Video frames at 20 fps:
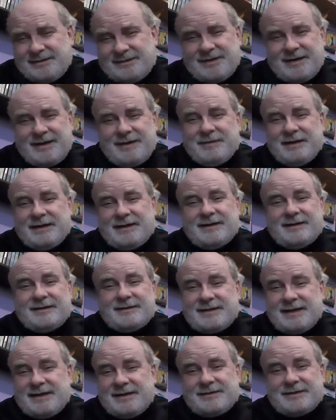I mean,
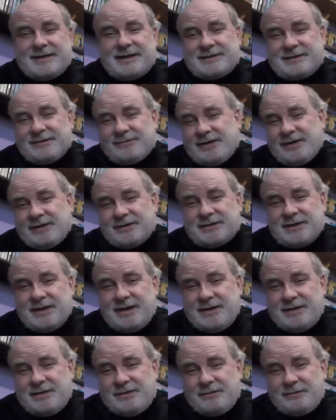this, of course,
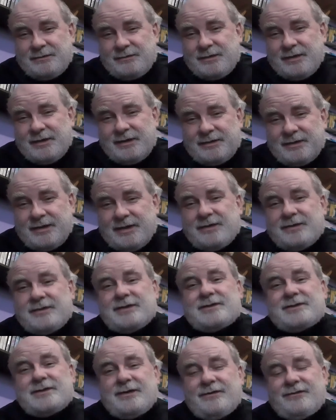were the other
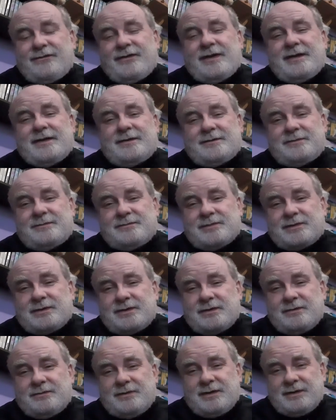two films
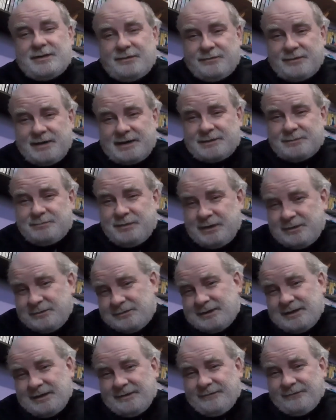were the
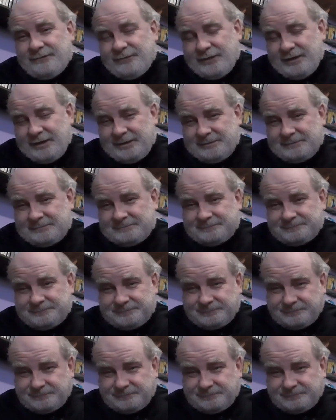Rasputin film,